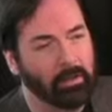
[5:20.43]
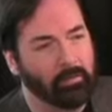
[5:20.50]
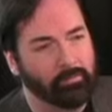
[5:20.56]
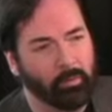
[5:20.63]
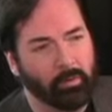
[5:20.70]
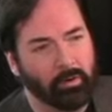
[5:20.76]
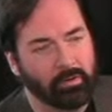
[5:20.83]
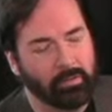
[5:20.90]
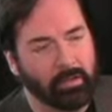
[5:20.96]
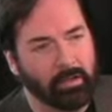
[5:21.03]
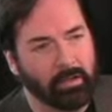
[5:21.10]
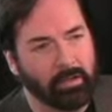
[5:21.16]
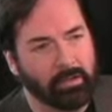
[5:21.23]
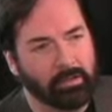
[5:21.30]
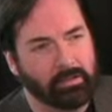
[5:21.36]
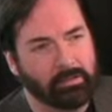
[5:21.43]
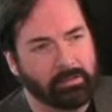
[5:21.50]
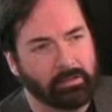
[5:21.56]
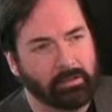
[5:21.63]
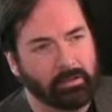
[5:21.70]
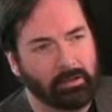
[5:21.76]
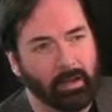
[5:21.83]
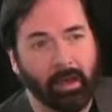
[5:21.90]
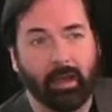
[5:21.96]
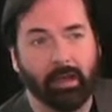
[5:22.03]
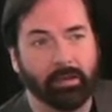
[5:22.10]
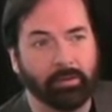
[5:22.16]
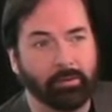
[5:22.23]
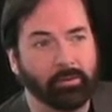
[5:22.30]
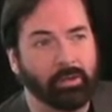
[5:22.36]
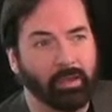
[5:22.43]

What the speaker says: The fourth is you